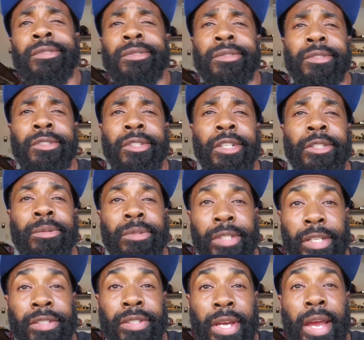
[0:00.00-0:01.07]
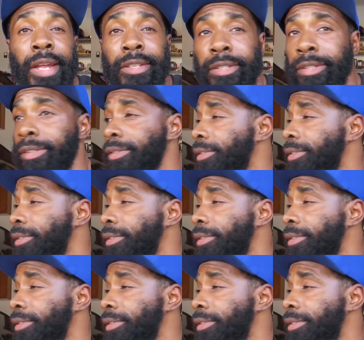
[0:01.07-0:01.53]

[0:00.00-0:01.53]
So that's that.